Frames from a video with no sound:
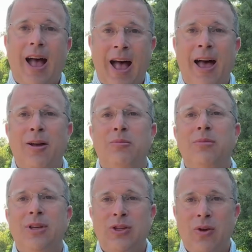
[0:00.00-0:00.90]
Am
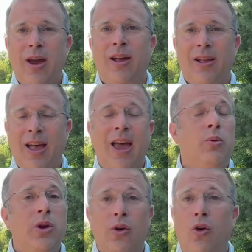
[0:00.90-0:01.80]
Yisrael Chai.
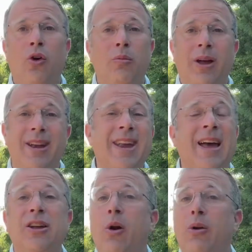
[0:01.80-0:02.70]
We are home,
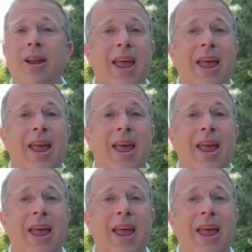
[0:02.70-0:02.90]
not going